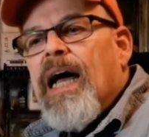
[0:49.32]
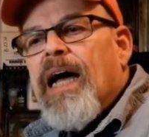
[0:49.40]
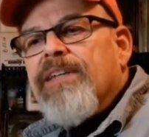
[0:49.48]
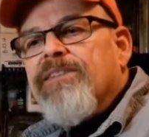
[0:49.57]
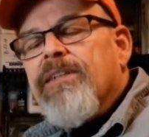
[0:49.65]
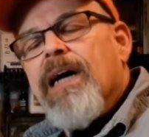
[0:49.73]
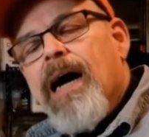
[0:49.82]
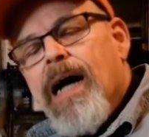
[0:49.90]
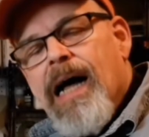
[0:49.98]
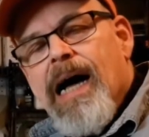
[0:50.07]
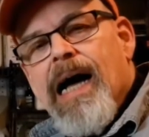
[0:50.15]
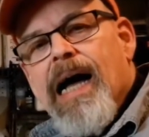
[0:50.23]
I said,
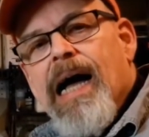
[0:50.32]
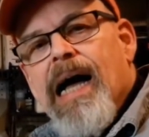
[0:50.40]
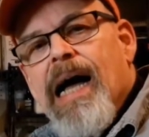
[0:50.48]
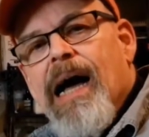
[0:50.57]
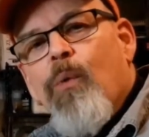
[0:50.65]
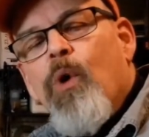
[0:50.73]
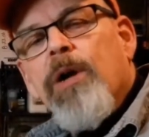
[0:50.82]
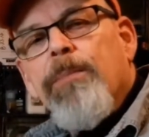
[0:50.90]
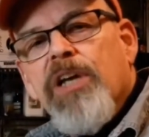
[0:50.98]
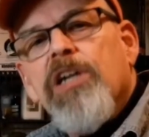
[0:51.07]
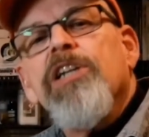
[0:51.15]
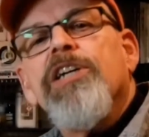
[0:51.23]
I want to
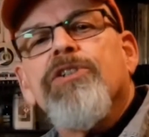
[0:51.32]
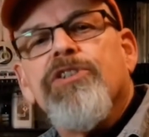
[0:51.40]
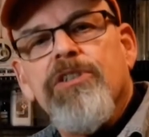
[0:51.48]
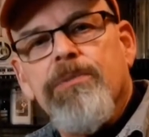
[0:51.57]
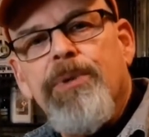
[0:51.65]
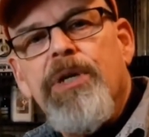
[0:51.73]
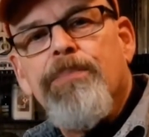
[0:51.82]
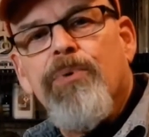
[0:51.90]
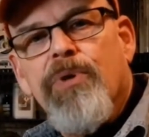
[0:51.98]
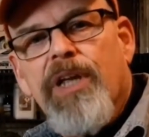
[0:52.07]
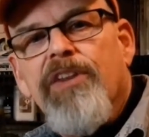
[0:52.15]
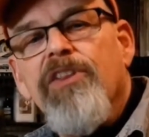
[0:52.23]
be clear to the
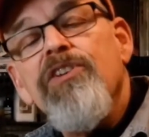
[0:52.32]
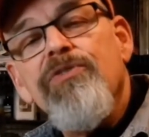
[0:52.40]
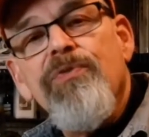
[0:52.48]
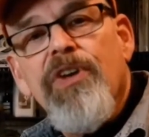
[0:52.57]
people in this